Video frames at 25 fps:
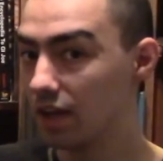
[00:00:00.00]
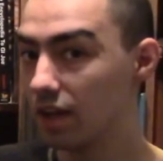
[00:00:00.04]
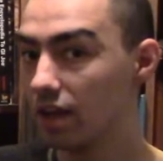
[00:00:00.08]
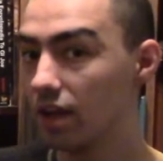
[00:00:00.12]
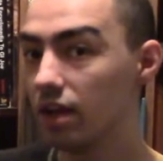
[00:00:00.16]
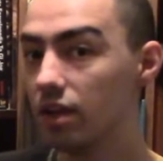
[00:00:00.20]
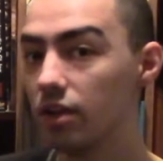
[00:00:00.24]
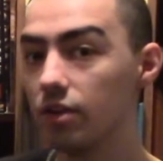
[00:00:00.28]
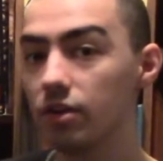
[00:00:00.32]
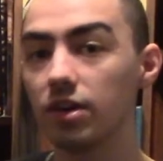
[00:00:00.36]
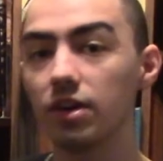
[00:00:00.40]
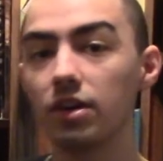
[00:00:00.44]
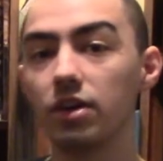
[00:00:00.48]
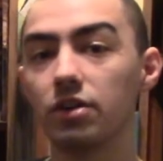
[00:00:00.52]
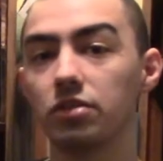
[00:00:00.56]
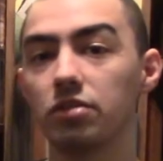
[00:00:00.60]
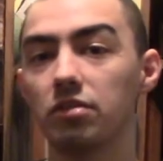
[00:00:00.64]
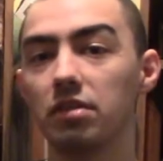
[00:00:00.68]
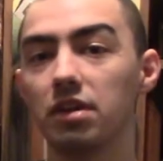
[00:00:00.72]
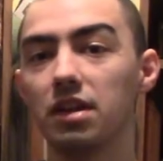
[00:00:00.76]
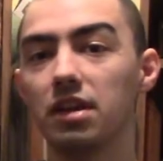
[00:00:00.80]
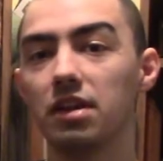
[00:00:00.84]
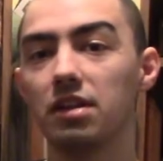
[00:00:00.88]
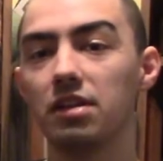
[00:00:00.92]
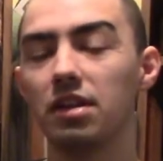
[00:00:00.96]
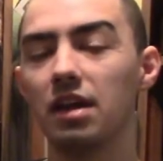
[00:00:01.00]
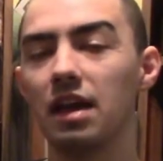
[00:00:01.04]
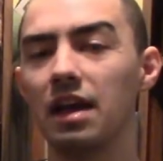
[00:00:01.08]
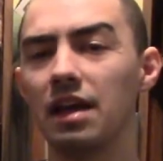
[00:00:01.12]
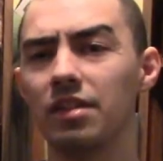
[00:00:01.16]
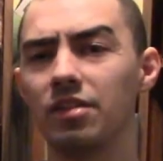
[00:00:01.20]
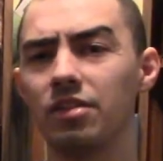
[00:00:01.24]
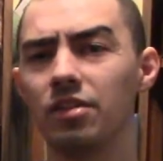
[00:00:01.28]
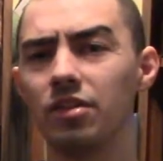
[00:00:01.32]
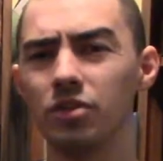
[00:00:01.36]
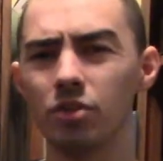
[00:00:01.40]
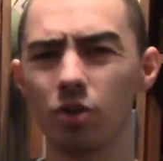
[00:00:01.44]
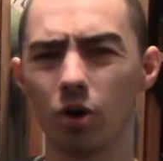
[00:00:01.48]
You can also get it
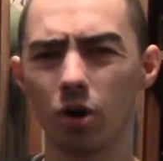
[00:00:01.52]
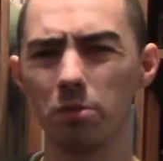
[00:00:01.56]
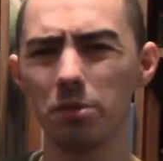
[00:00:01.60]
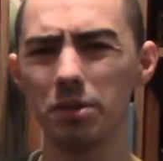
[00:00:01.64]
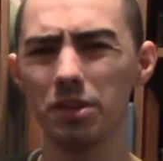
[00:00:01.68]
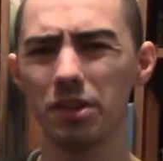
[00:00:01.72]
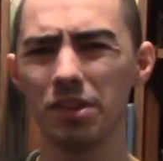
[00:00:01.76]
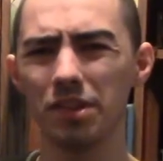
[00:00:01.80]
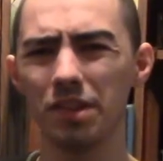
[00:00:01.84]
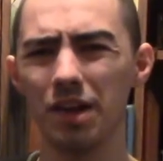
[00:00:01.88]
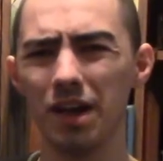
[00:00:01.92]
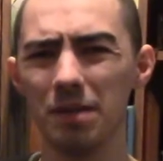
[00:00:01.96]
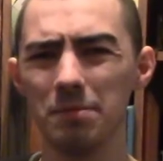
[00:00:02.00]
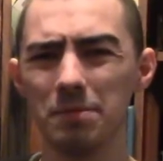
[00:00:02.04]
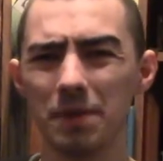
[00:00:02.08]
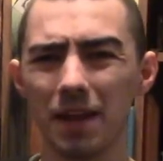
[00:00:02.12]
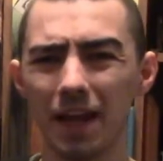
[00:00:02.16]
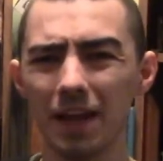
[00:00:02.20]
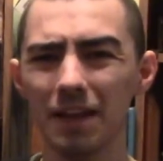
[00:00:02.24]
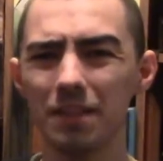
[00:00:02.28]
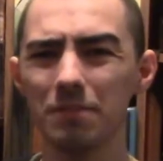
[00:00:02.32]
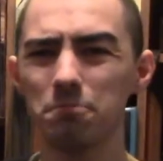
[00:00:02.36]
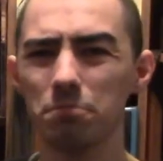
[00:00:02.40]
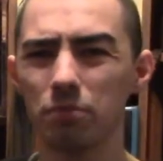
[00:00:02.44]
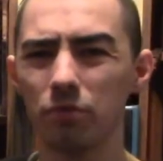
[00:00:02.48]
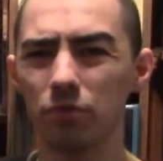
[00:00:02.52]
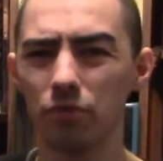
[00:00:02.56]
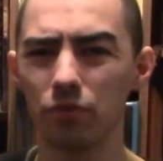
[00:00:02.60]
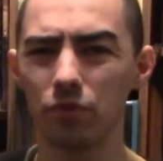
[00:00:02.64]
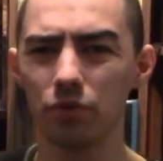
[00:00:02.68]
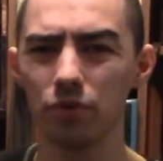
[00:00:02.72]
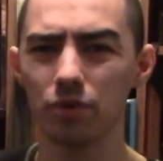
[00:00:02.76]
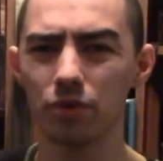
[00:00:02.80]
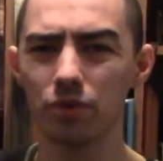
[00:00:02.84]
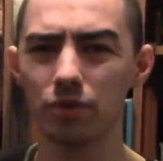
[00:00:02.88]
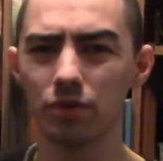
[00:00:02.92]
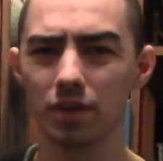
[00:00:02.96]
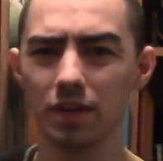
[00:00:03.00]
as the normal design, but I
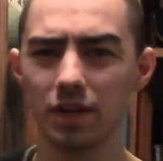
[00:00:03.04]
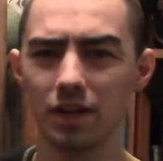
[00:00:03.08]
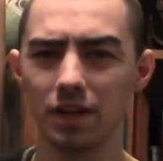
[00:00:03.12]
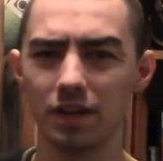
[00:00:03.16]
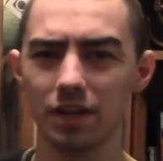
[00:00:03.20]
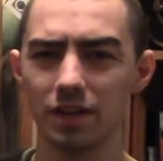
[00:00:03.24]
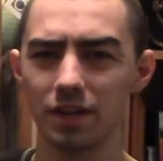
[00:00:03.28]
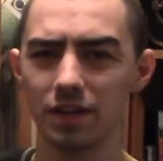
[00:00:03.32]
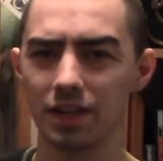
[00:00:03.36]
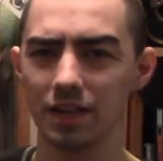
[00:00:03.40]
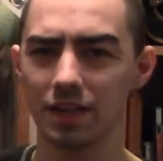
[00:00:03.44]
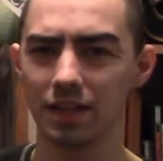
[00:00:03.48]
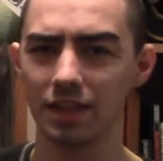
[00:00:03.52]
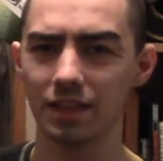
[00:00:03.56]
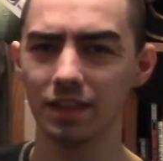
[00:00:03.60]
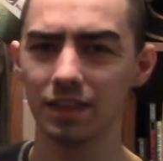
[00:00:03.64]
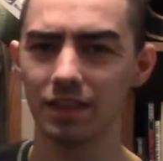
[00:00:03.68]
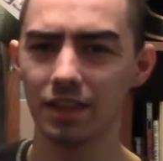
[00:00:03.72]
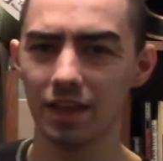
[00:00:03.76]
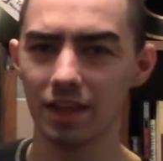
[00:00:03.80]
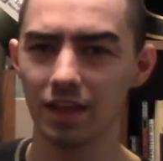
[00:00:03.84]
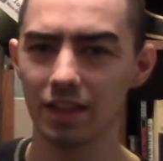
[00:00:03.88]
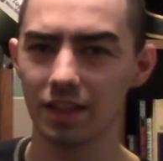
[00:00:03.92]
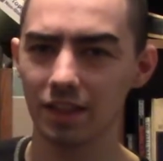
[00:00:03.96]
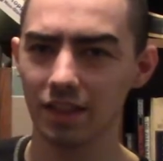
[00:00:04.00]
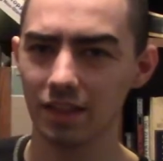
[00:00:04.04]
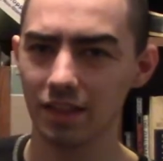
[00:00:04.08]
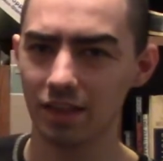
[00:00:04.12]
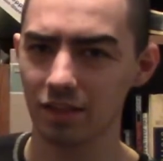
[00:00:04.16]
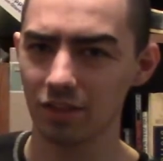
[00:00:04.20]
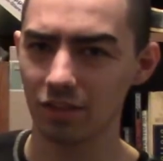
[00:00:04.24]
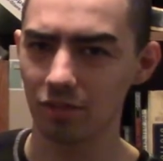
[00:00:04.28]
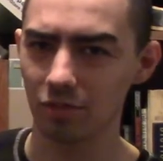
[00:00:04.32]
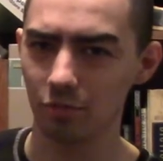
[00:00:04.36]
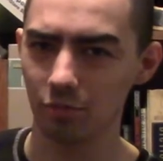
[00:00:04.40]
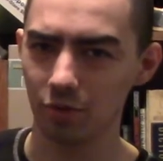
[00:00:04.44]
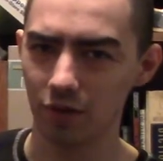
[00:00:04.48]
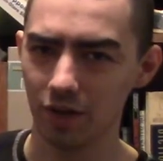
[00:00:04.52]
prefer getting it like this,
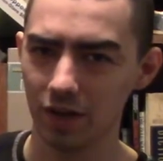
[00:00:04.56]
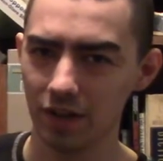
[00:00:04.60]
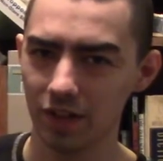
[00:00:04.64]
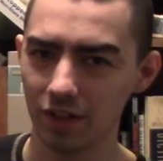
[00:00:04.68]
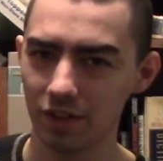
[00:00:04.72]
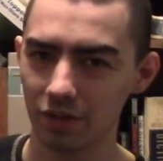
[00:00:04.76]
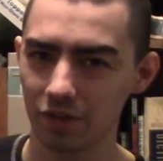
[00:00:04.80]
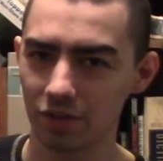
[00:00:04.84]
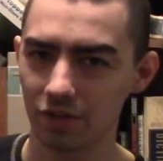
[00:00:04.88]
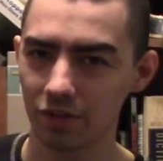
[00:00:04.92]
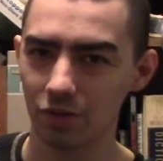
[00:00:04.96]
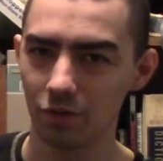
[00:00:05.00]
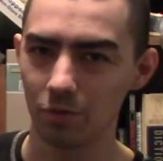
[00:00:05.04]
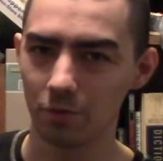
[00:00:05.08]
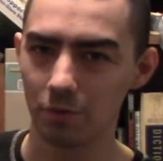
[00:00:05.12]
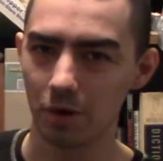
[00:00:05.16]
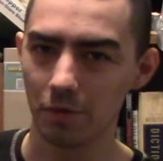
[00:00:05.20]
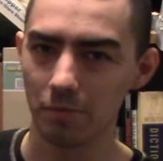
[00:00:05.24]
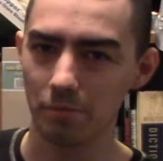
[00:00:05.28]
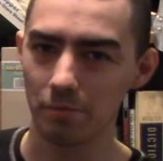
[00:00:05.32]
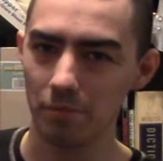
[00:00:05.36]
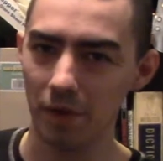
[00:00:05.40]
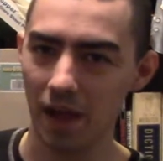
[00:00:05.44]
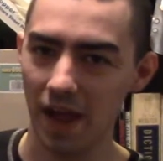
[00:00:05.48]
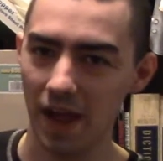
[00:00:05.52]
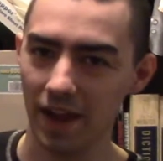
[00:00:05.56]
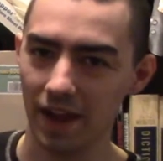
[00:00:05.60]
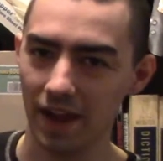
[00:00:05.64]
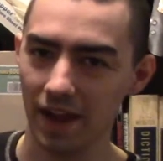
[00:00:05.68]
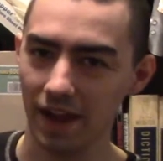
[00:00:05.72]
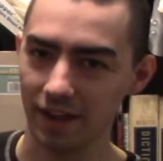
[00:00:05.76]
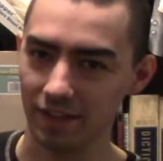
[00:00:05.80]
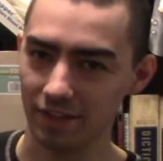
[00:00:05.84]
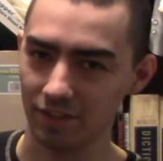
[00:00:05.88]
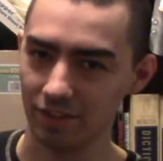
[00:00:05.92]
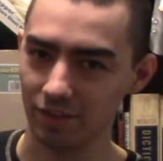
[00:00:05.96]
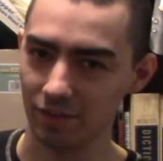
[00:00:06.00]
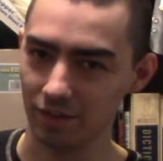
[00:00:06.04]
because one, it looks a little more
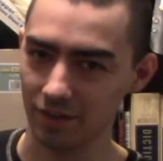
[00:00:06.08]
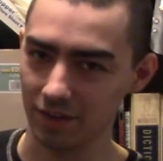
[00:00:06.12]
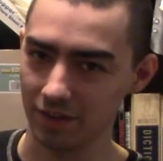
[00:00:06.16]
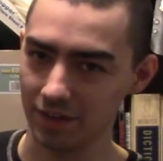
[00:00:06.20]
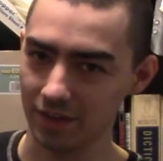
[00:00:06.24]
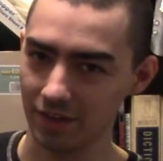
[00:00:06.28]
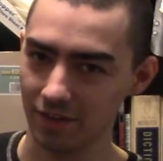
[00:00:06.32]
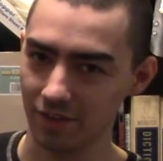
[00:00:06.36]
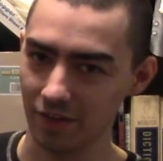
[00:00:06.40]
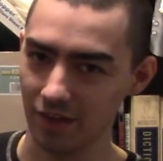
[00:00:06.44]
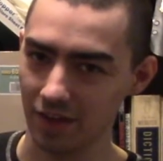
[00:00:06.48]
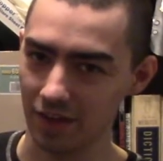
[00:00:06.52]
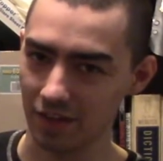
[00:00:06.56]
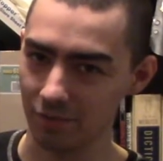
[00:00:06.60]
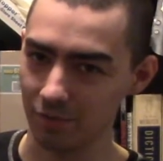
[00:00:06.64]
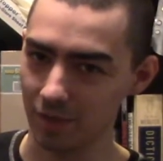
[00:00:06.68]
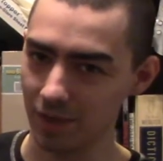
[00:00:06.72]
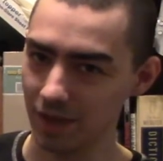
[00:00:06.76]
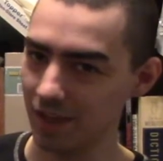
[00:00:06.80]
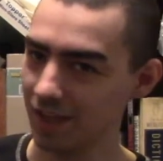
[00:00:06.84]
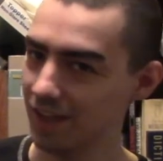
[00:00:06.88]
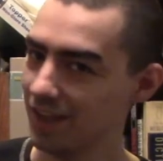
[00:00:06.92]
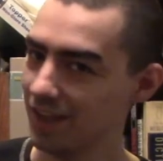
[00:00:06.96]
badass looking, if you ask me.